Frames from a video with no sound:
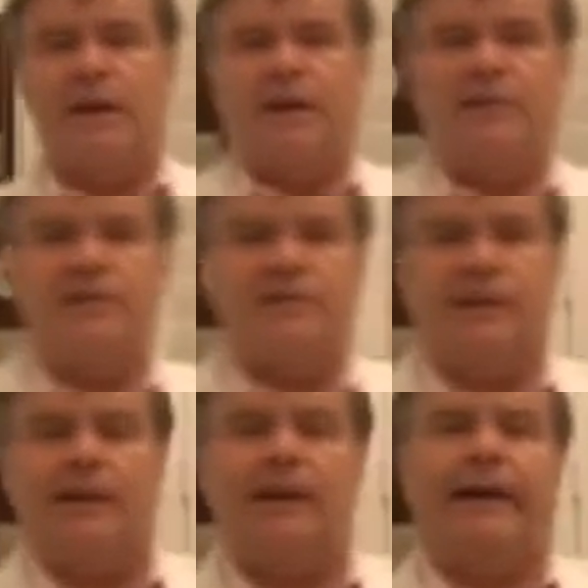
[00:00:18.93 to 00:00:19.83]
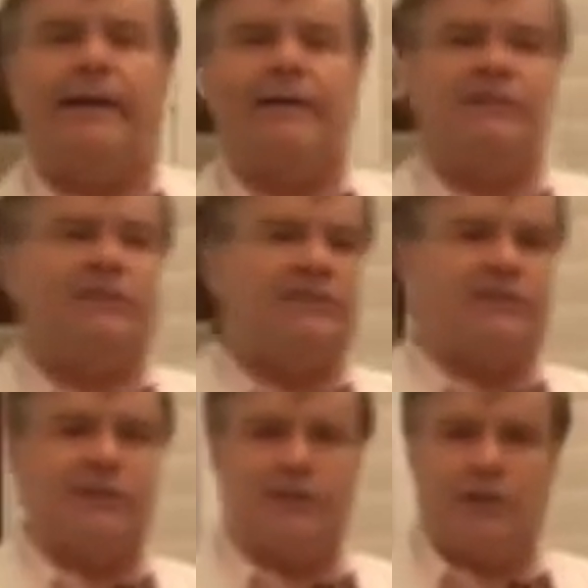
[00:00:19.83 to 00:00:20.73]
Is it sending letters? Is
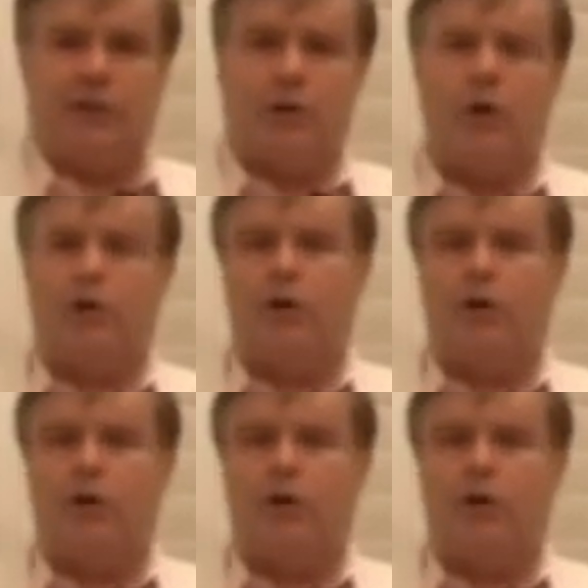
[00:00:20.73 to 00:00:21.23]
it cold